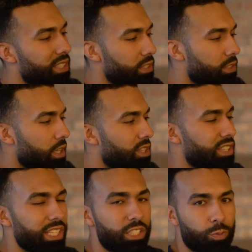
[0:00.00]
Since the
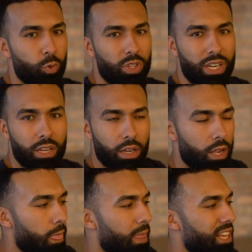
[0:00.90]
D smoothing
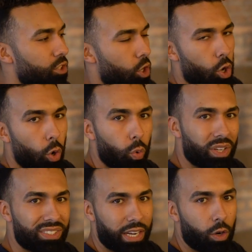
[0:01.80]
is a coat,
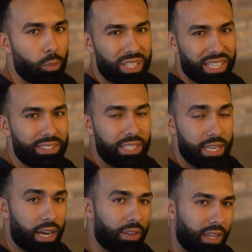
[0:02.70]
it's like almost like a
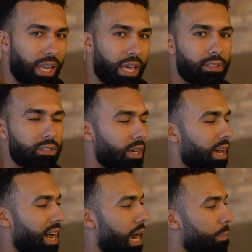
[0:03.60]
tint on the lens,
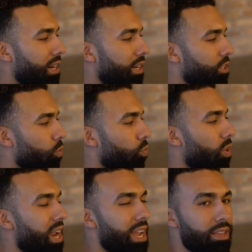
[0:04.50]
I'm gonna need to
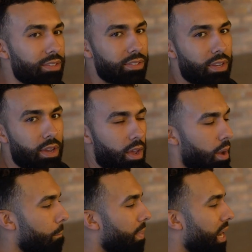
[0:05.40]
raise
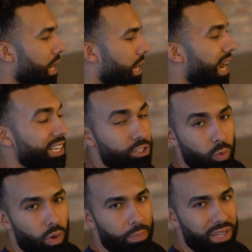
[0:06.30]
my
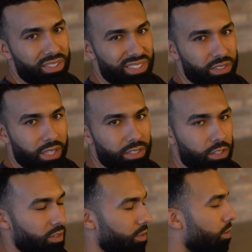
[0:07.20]
ISO up because it's, it's,
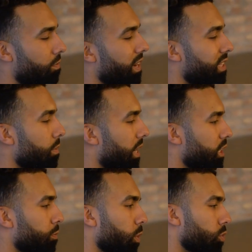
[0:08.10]
it's affecting my
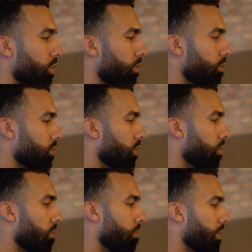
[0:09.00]
exposure.
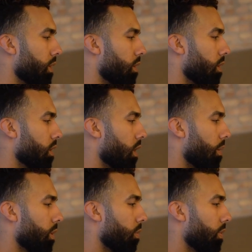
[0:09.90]
So
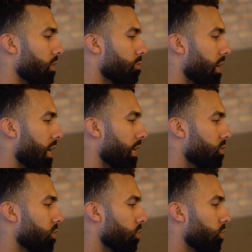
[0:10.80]
I'm gonna raise my
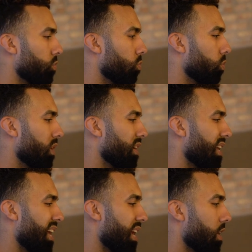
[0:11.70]
ISO to 1
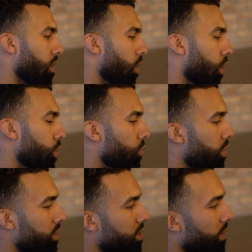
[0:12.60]

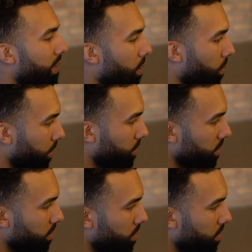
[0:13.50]
800 and see if that works.